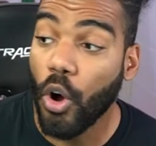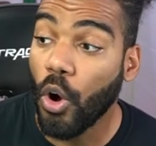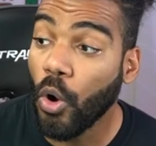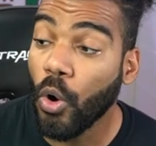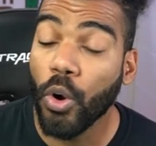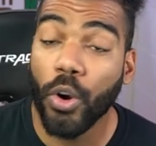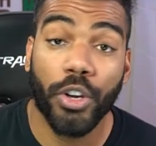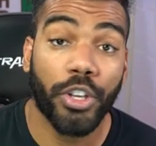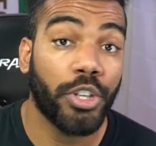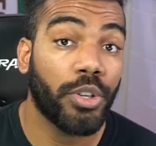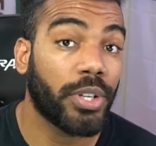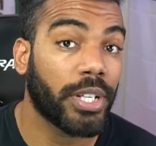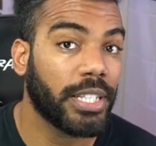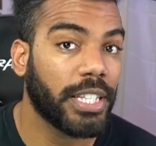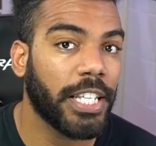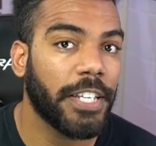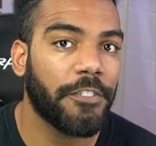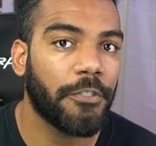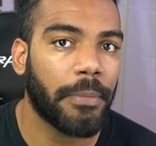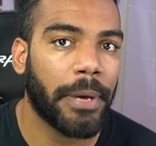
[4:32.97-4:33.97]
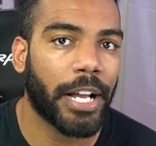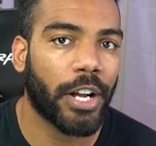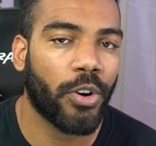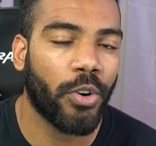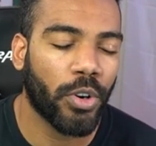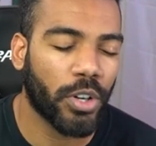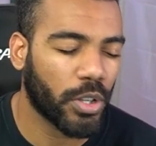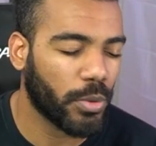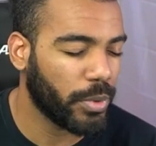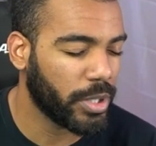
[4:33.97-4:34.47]
or you could leave him at
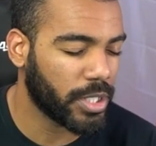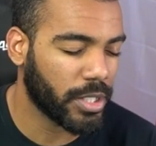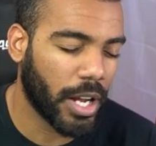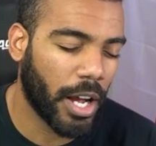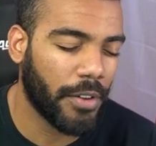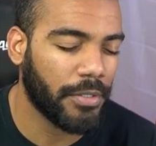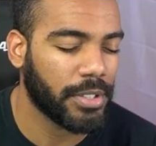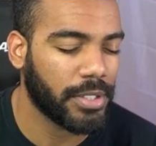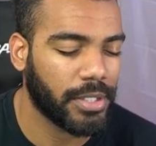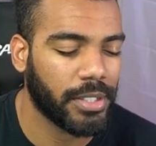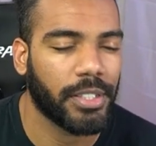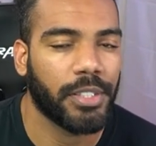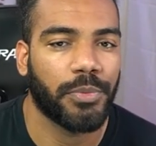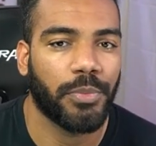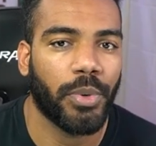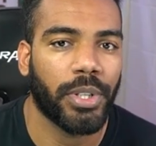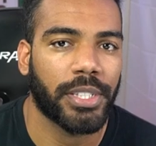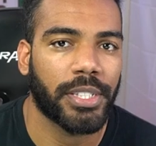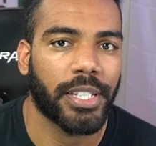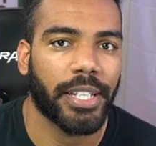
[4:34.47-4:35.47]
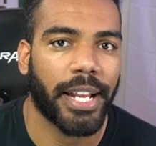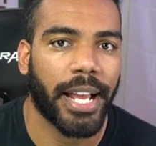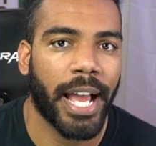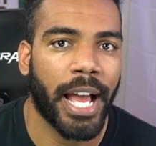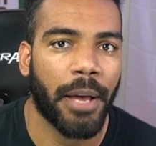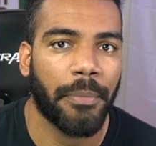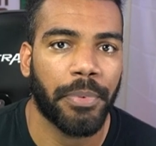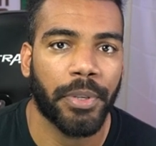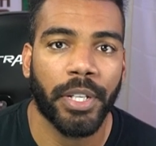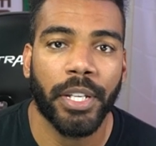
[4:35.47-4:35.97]
corner, which obviously is what's going to
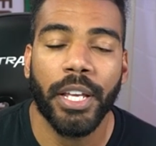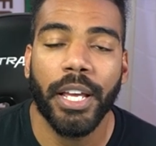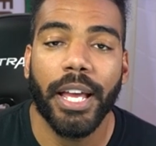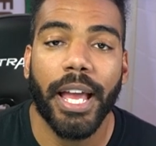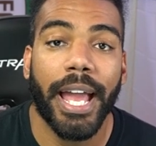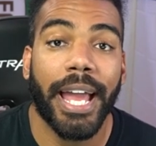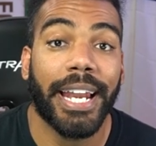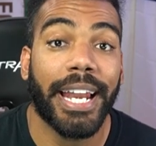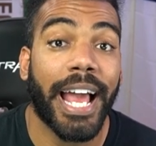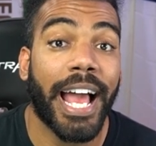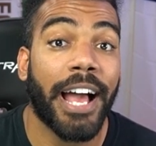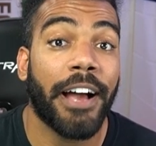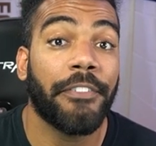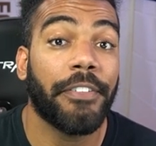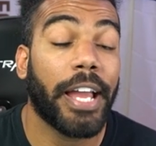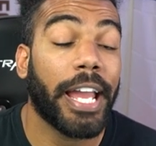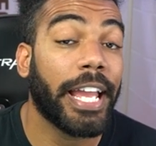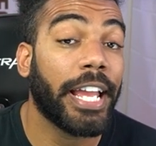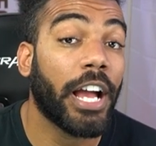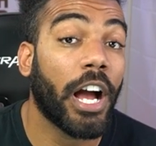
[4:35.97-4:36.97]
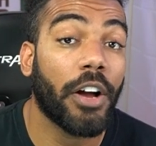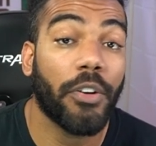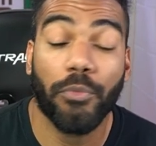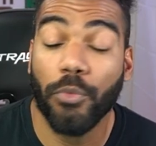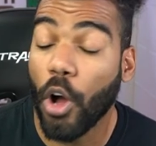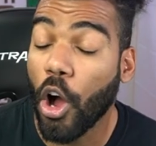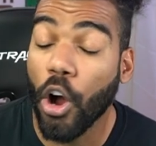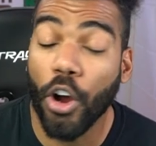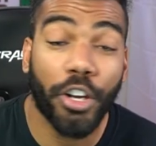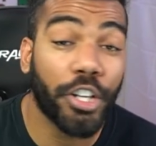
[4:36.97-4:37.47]
happen, and have a
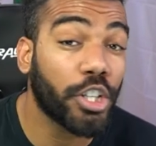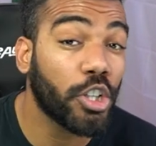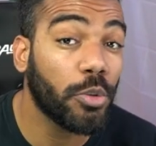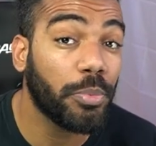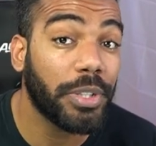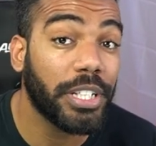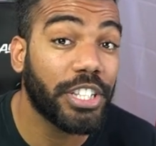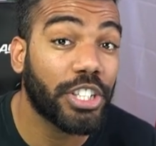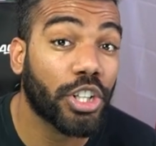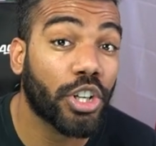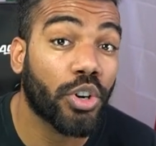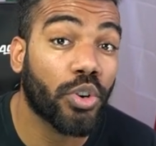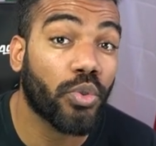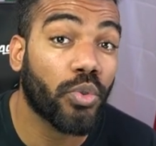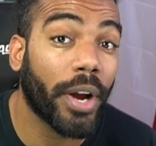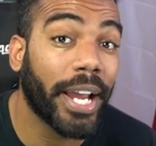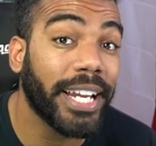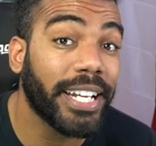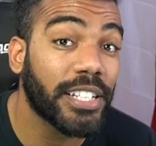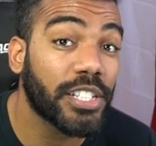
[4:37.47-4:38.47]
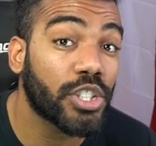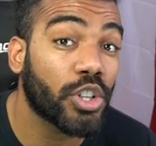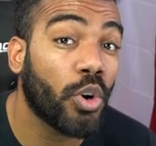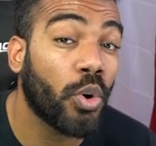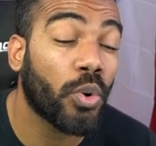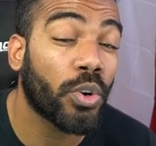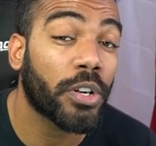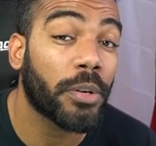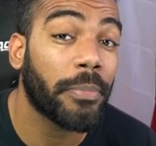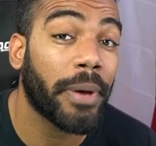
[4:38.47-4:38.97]
arguably the greatest
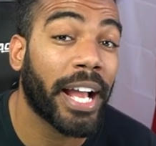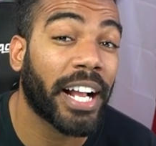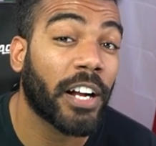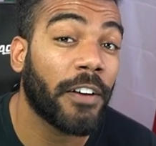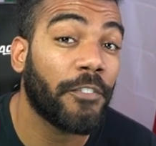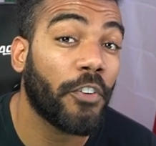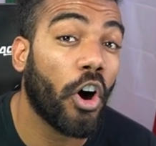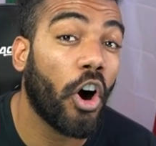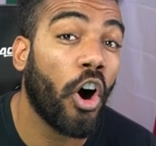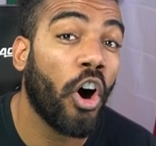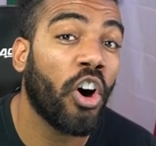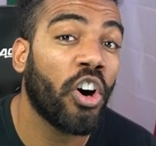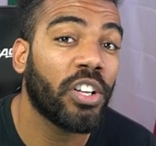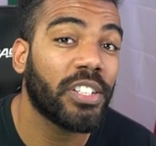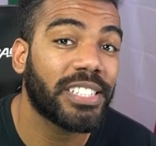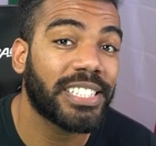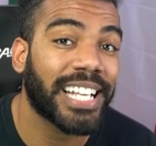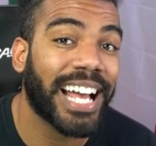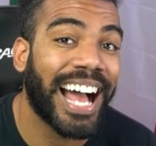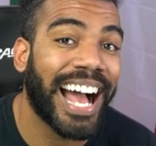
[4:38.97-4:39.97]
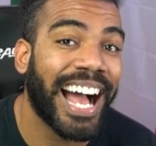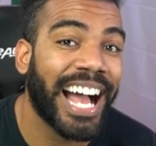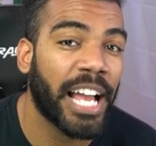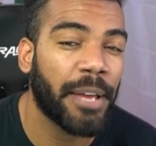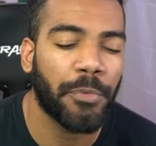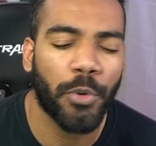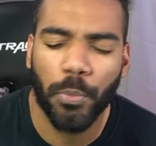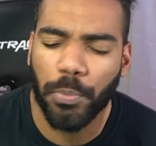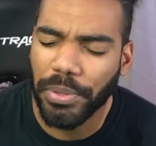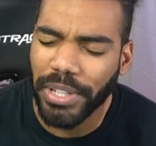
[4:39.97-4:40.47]
cornerback of all
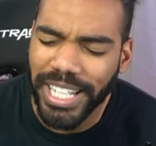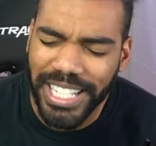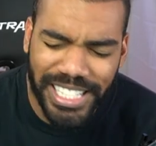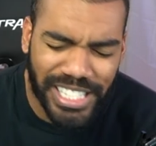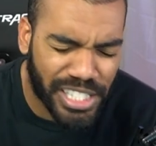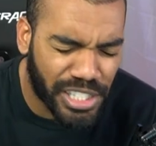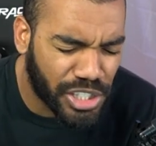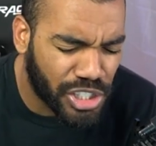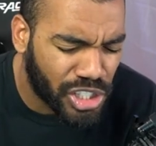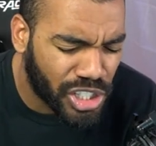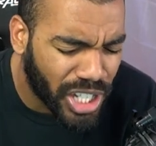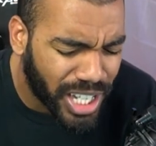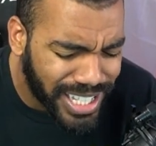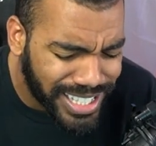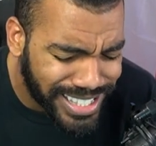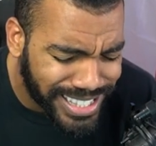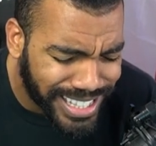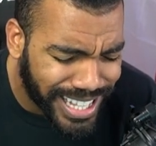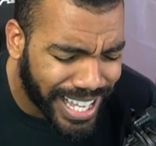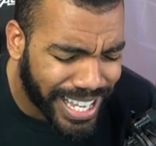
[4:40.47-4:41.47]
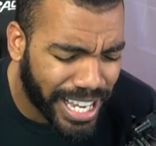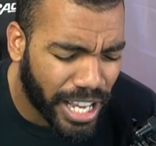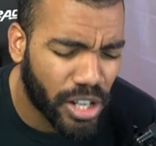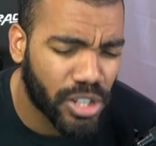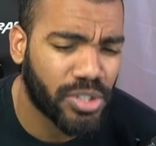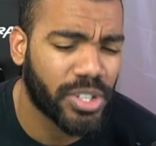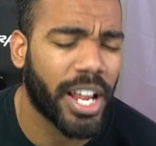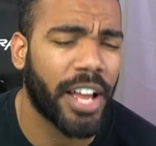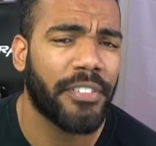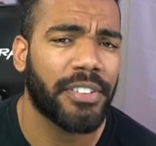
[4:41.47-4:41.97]
time who plays just like how
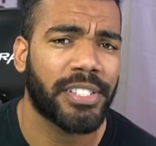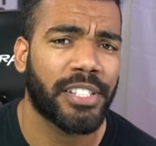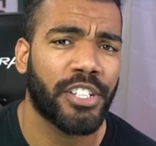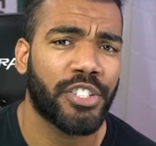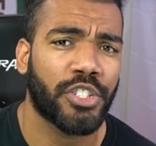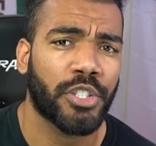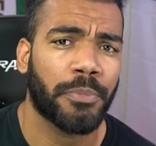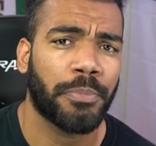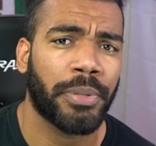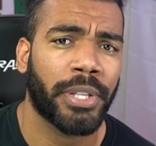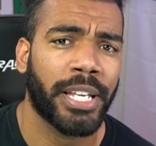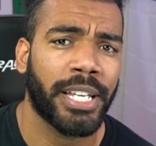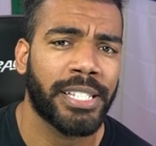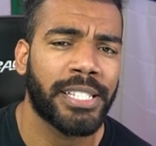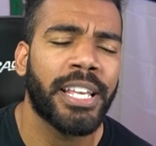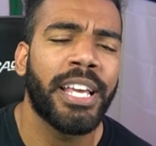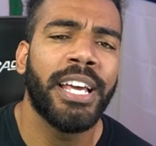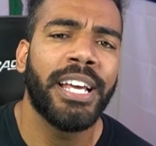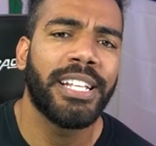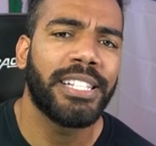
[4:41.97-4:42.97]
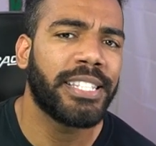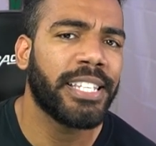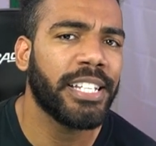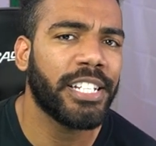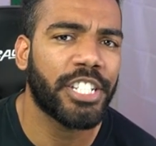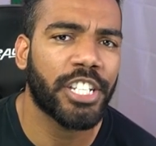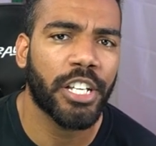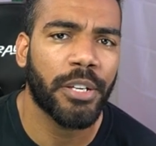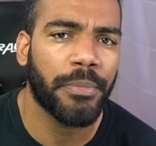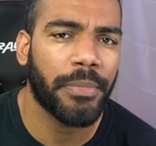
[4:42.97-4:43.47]
Travis Hunter plays,
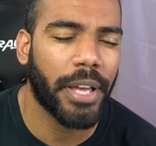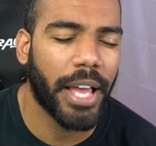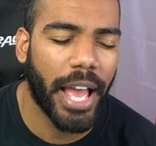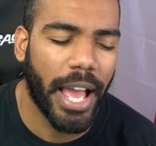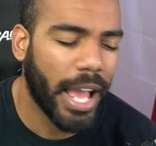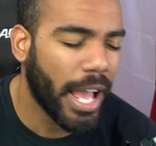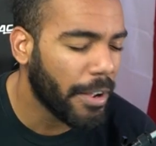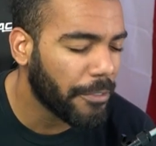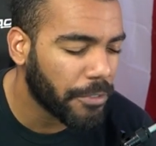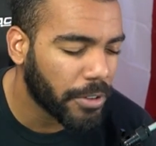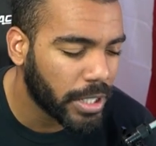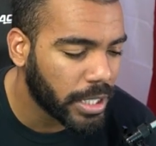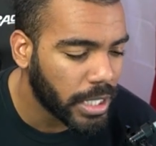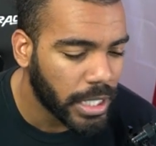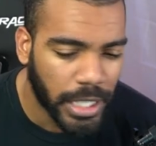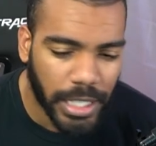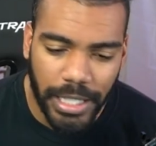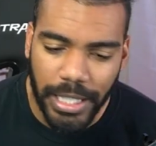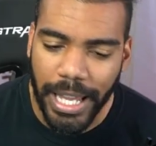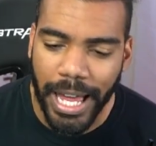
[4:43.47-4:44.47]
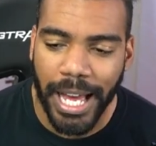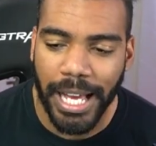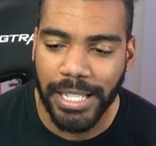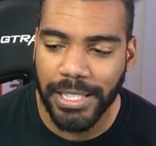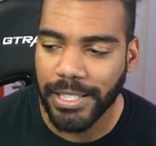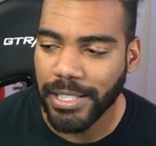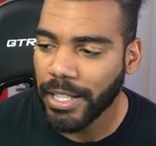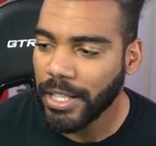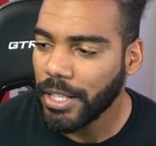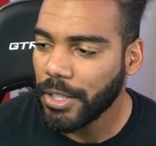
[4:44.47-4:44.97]
teach him every
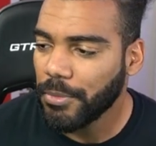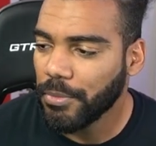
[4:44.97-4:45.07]
last